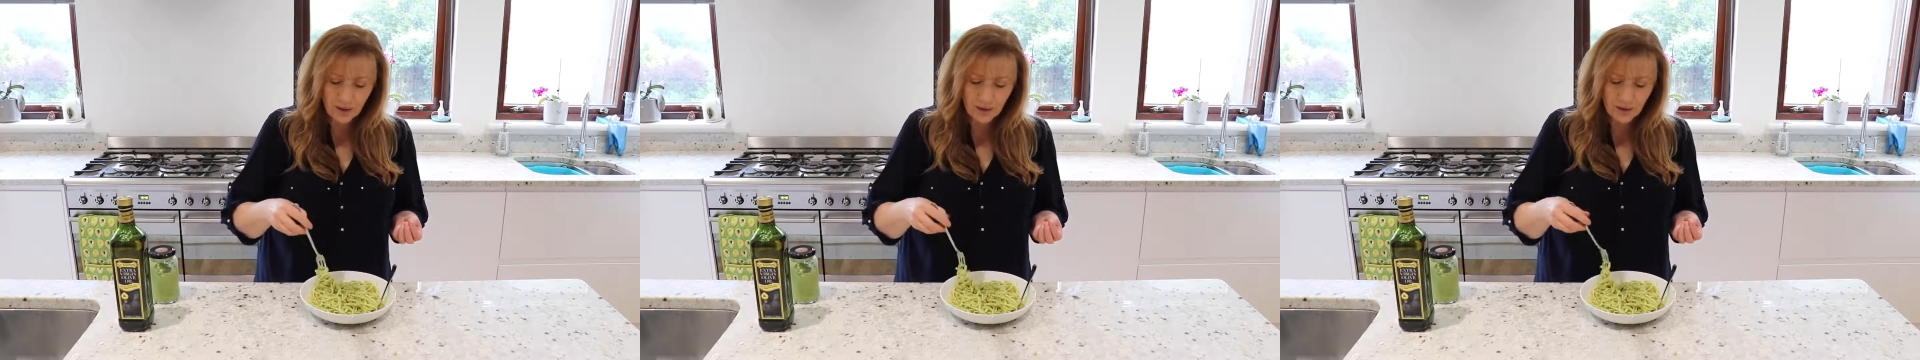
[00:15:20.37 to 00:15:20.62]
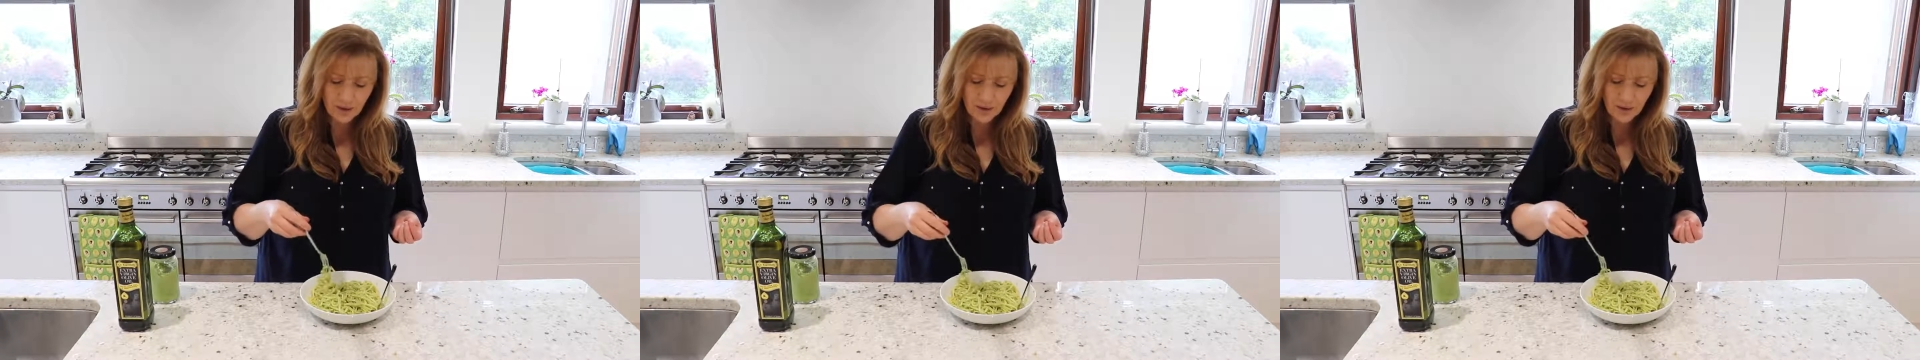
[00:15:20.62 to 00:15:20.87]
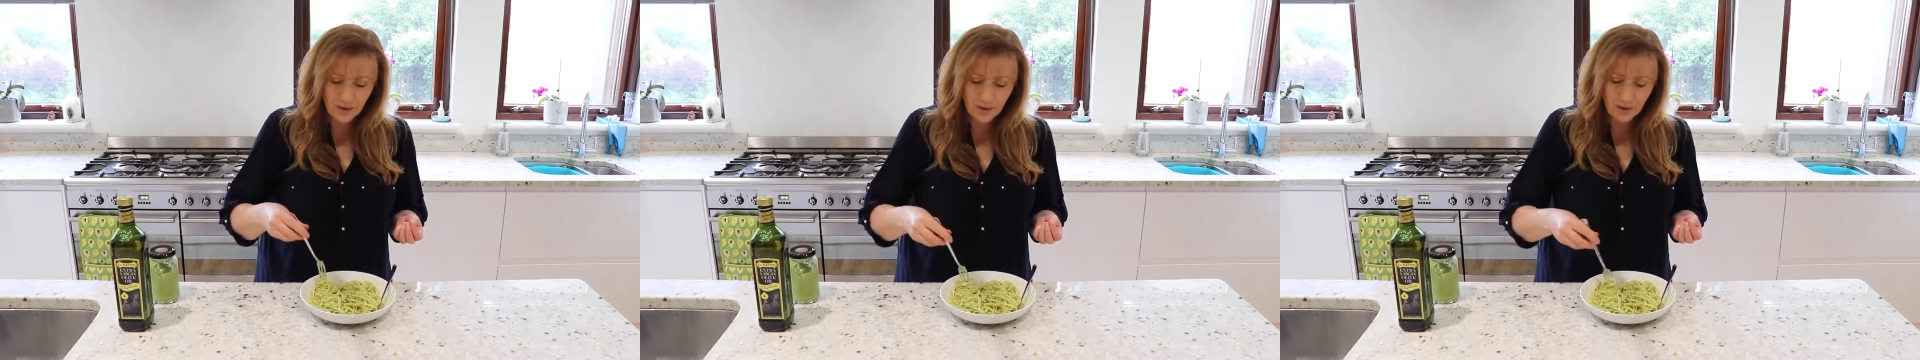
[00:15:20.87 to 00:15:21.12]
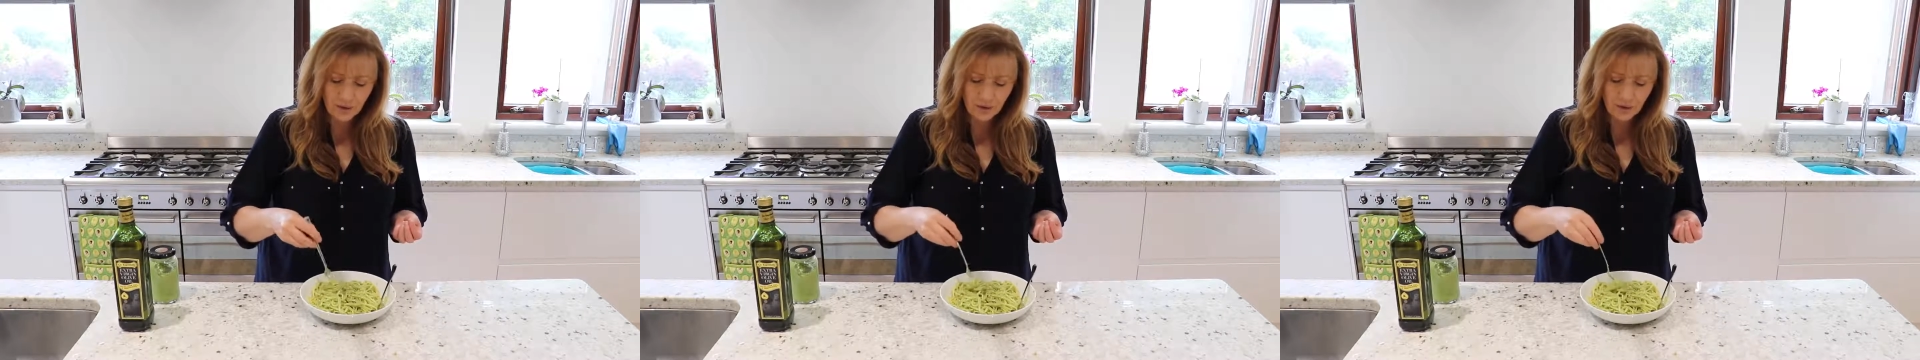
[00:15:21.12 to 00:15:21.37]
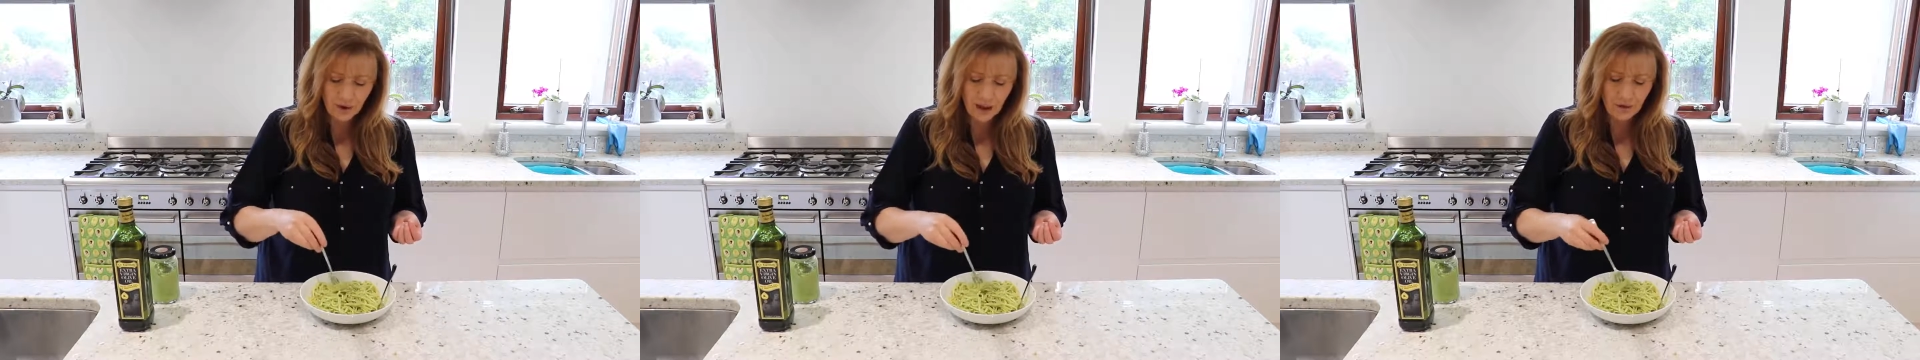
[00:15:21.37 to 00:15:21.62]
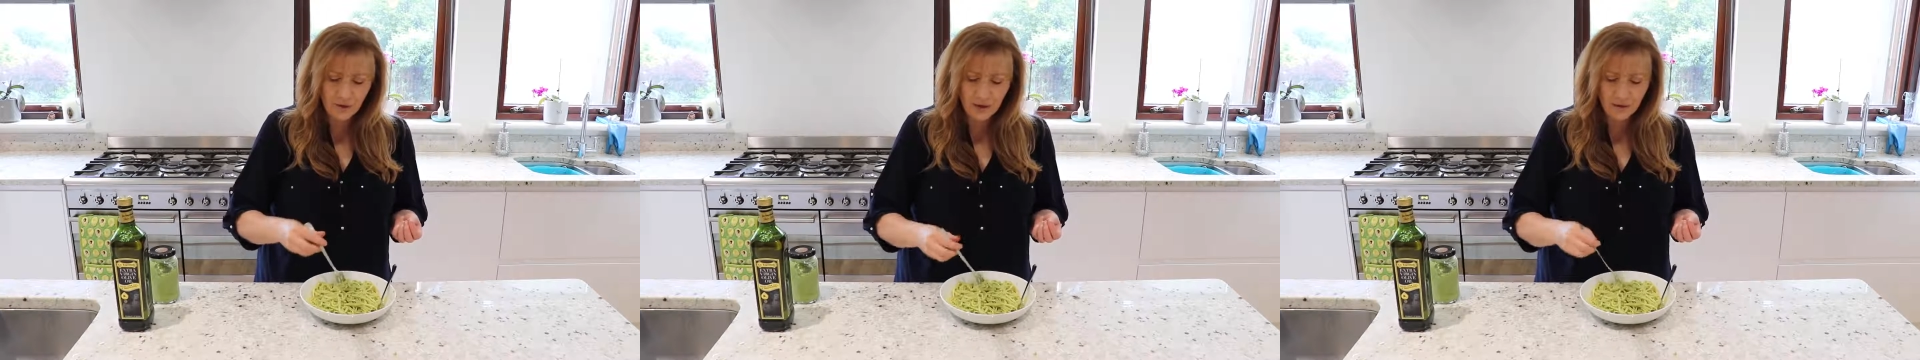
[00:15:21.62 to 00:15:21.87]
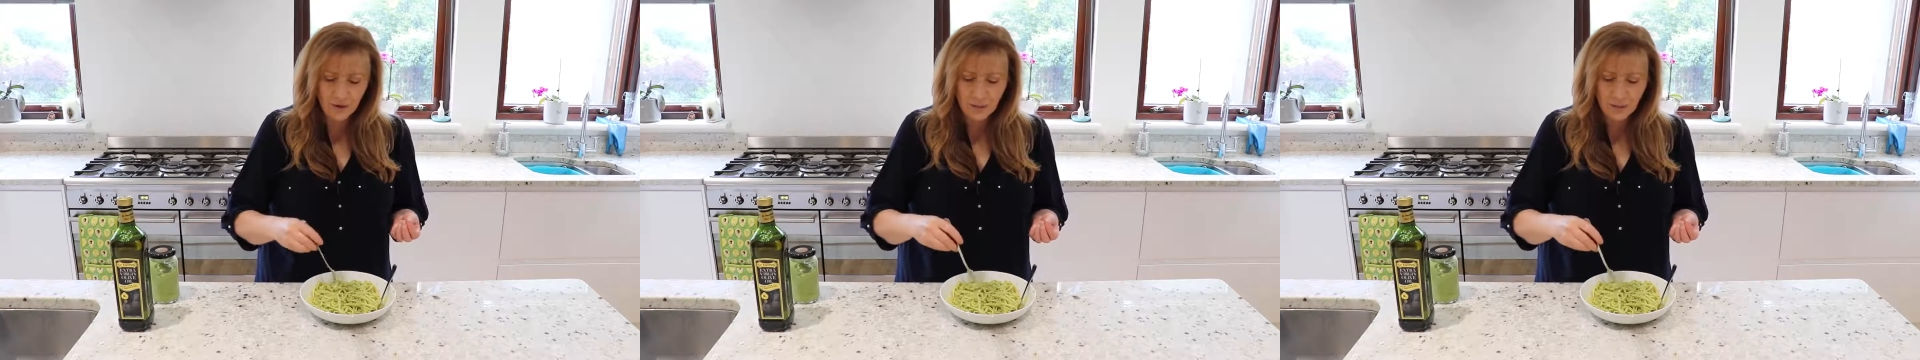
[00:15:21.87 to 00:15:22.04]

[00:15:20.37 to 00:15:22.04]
the flavour of the